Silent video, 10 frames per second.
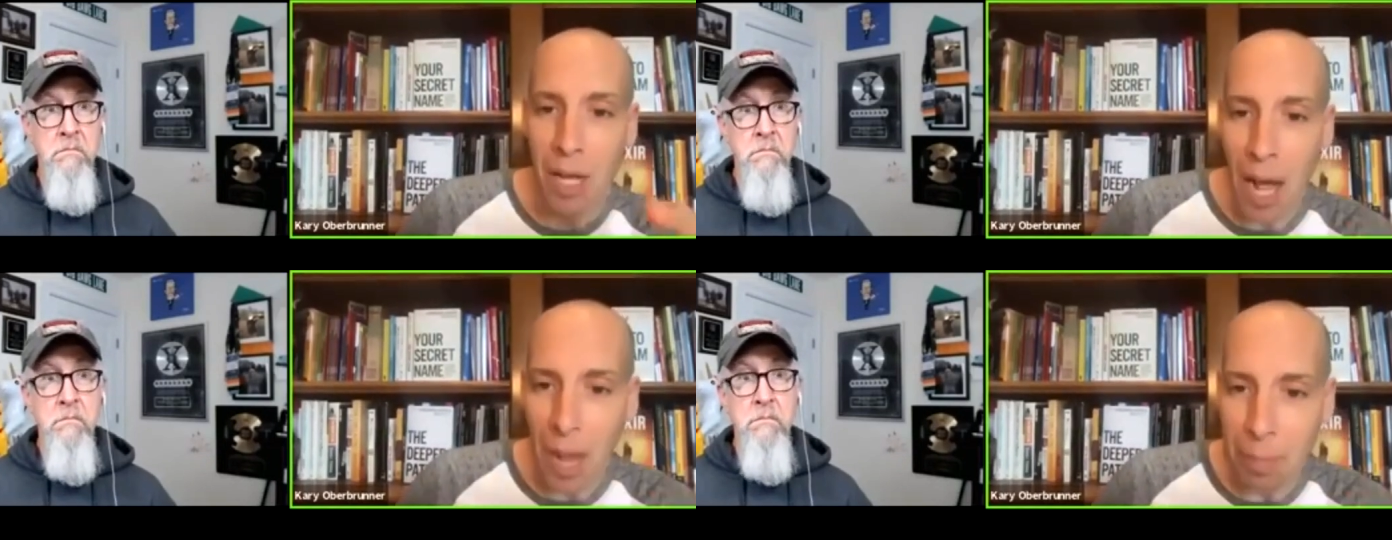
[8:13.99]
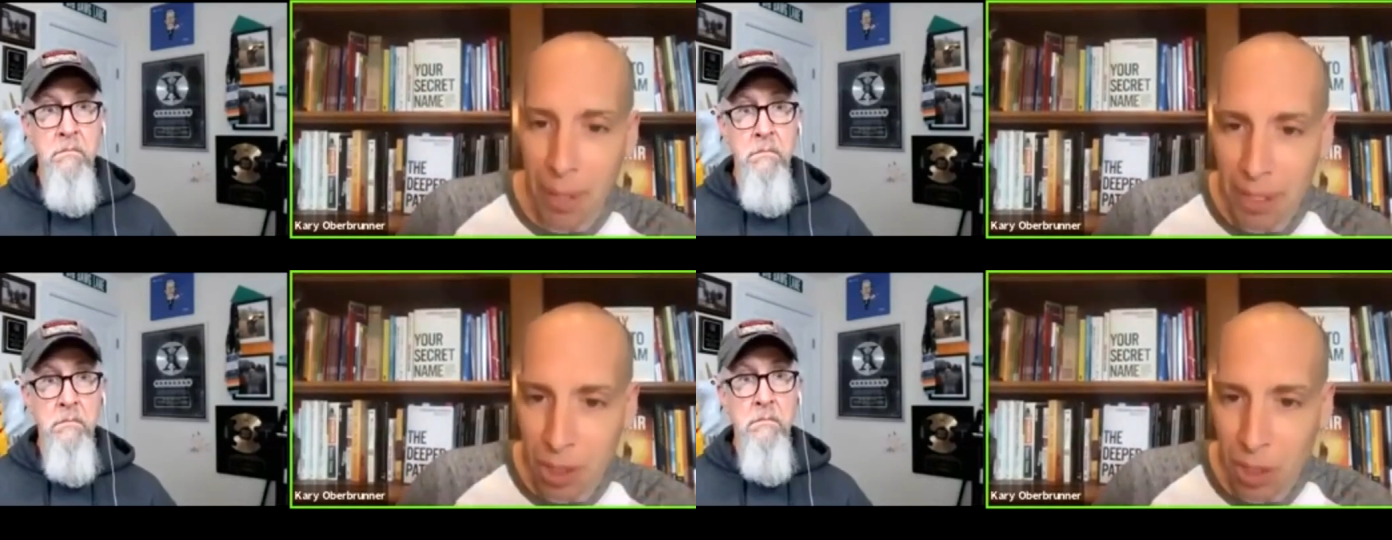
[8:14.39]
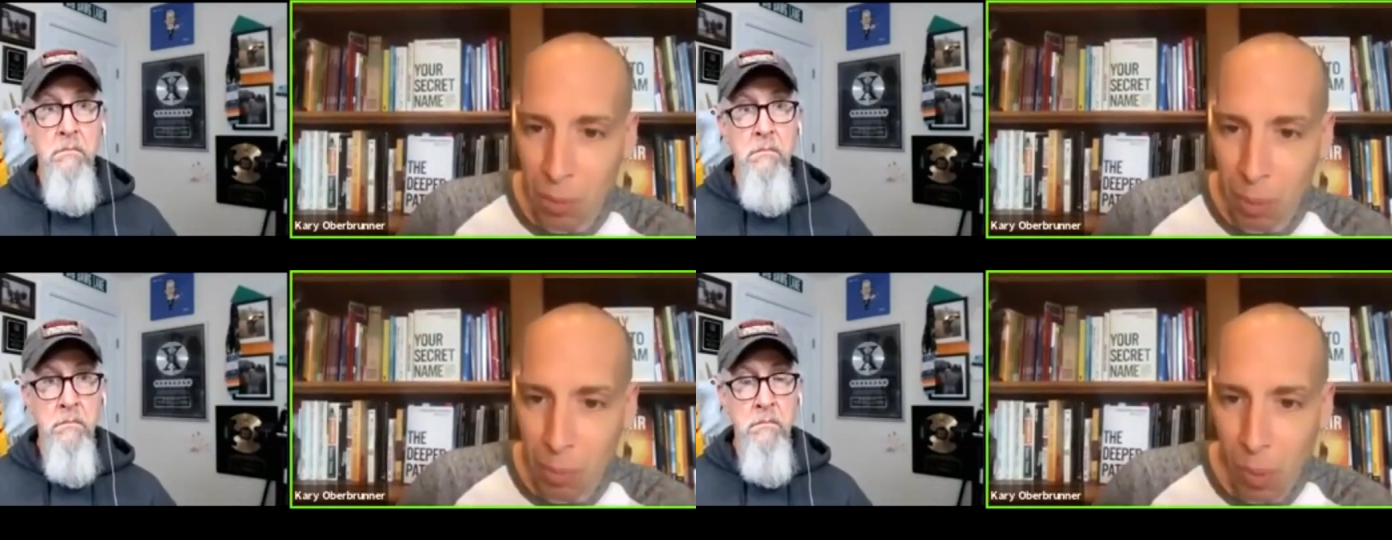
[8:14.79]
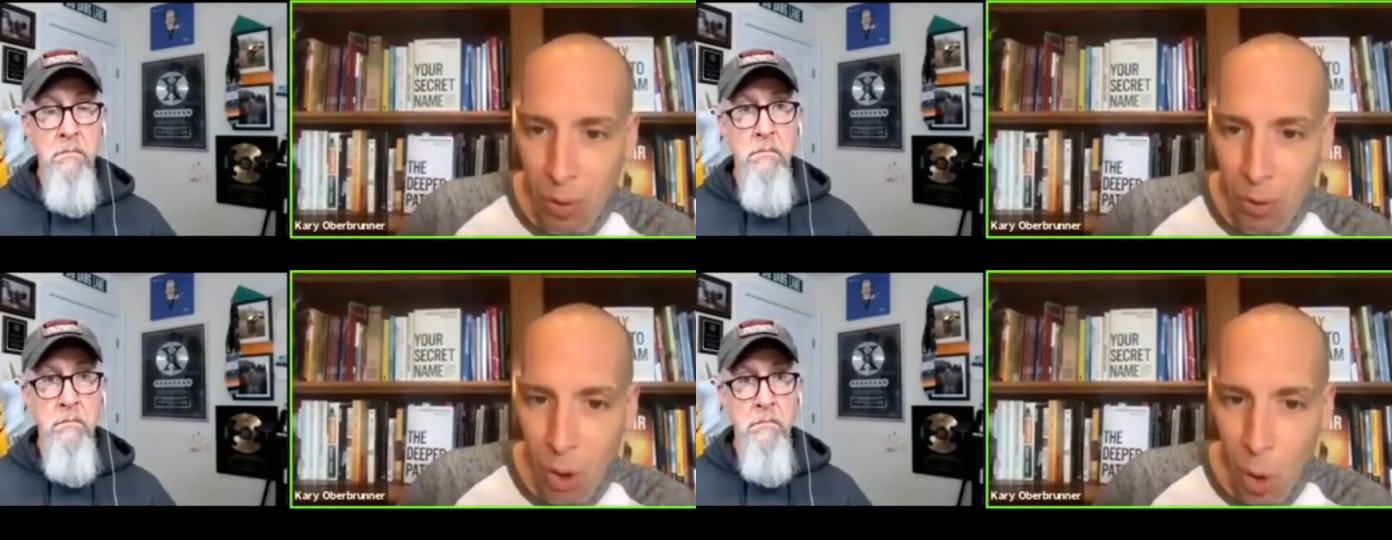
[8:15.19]
Speaker 1: I pitched the
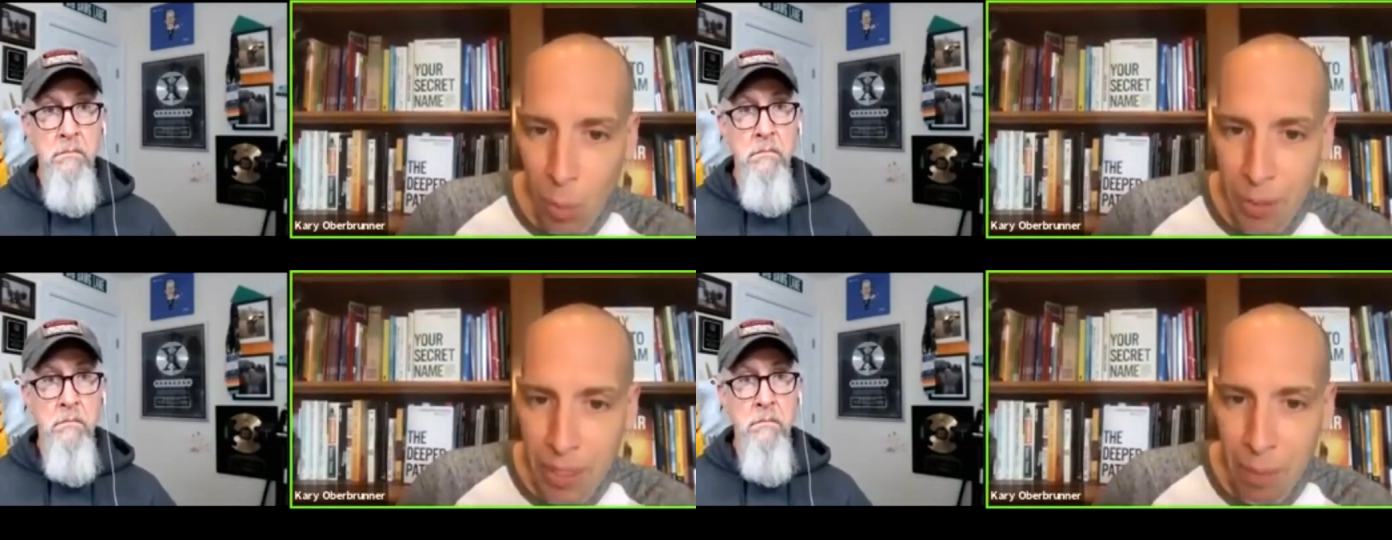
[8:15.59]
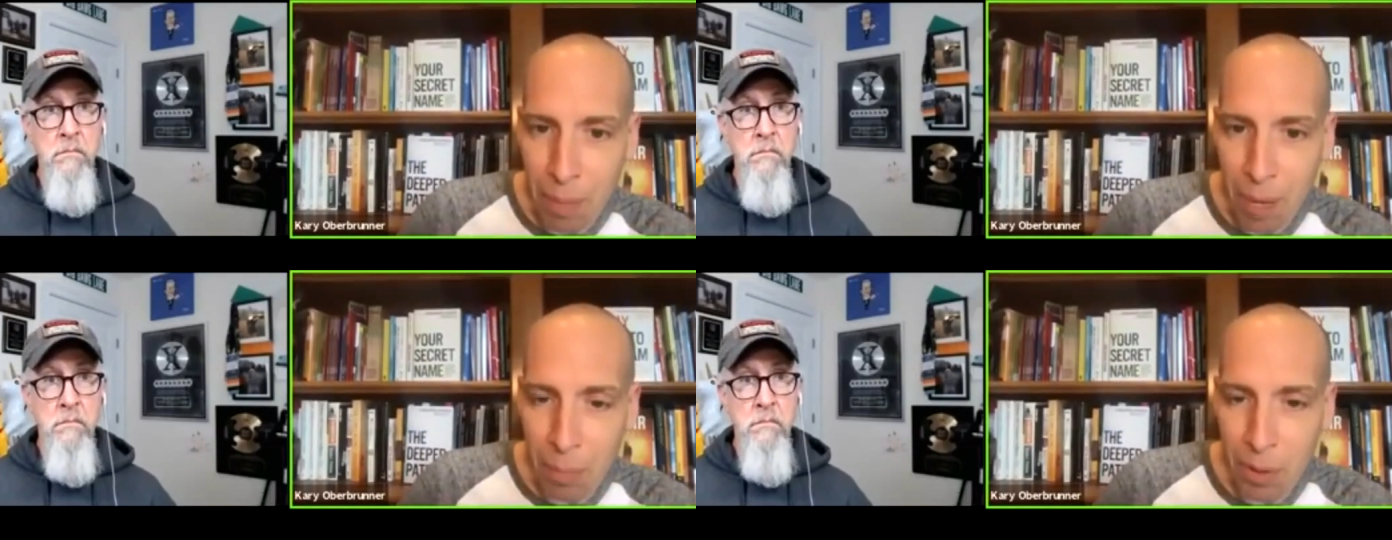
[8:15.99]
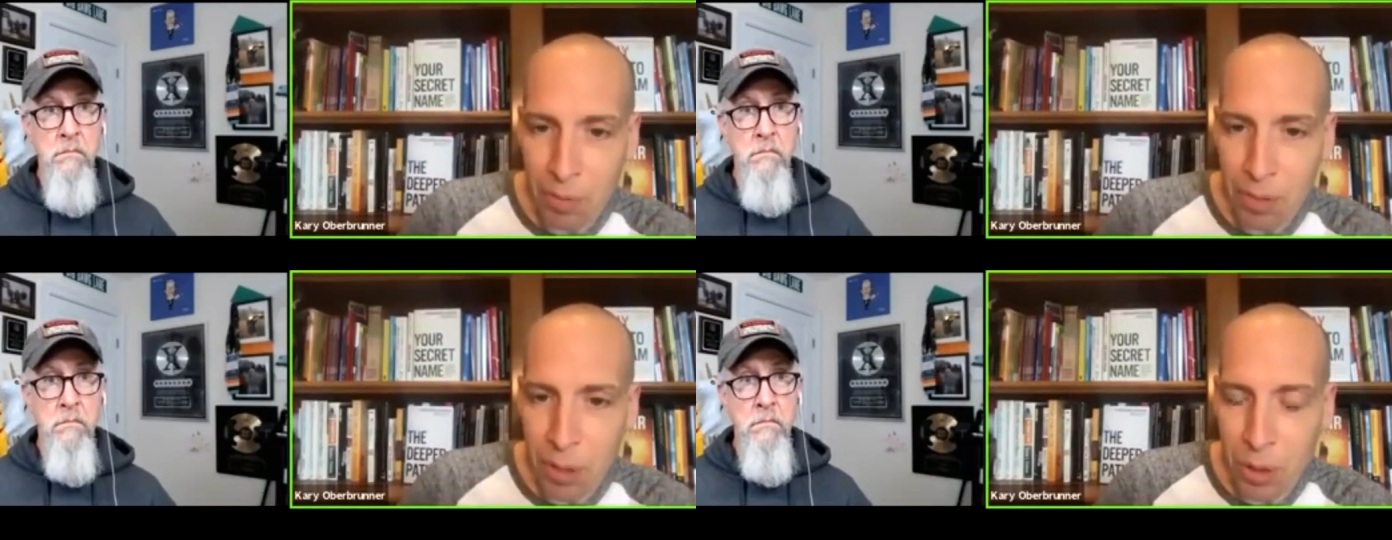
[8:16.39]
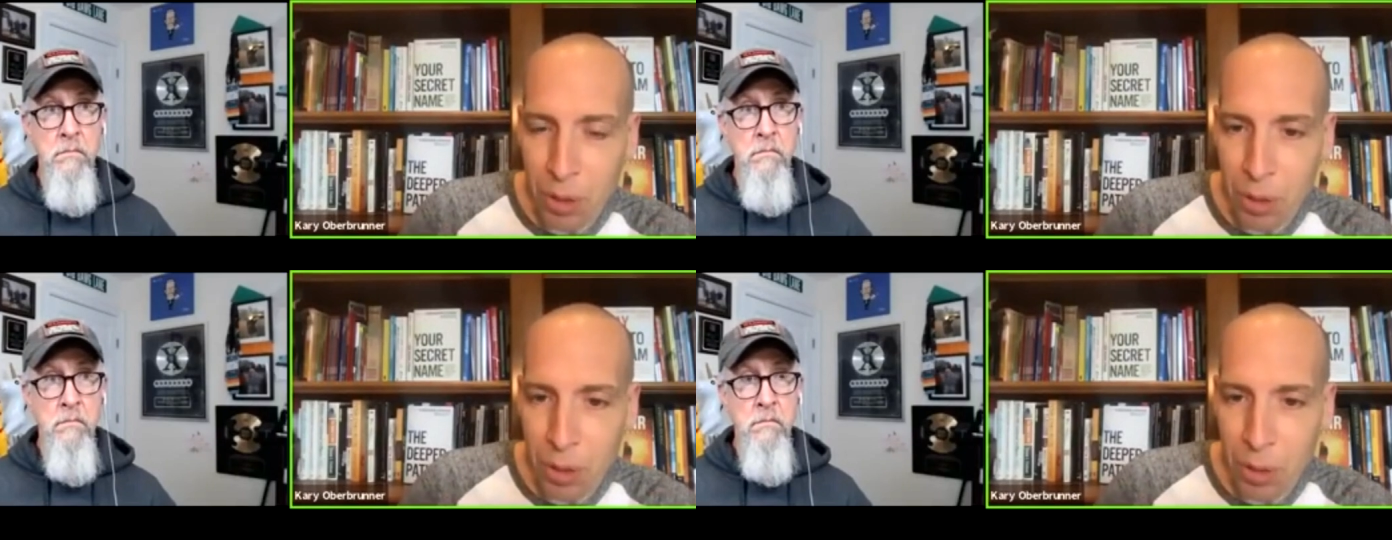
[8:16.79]
reporter hoping to get my book featured
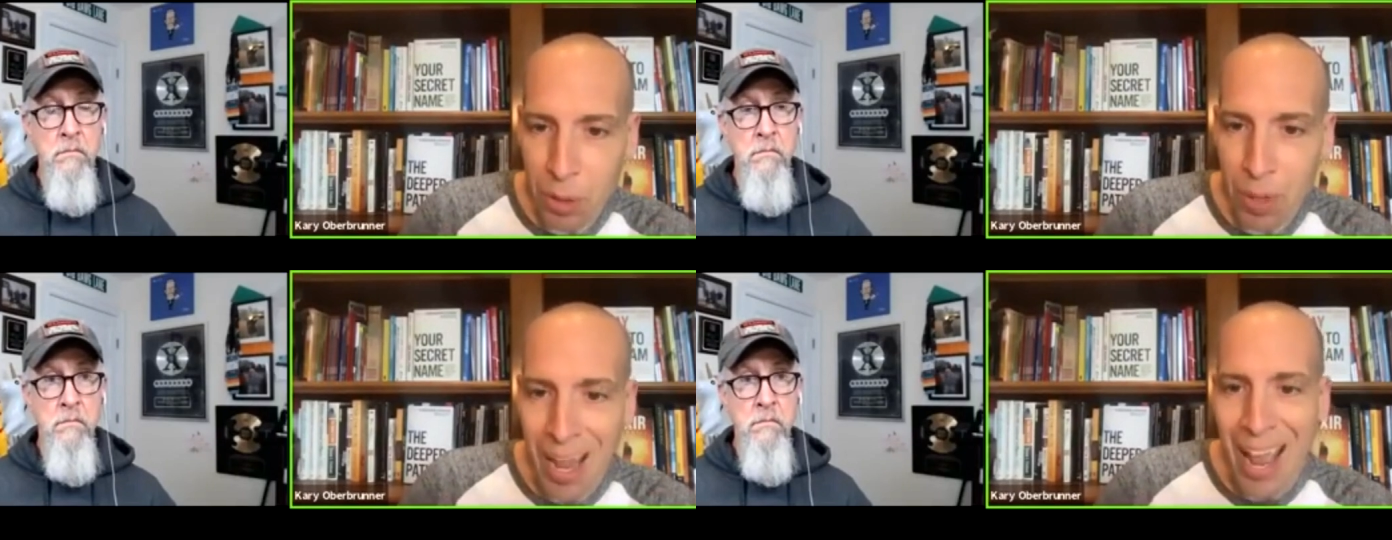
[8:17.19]
too,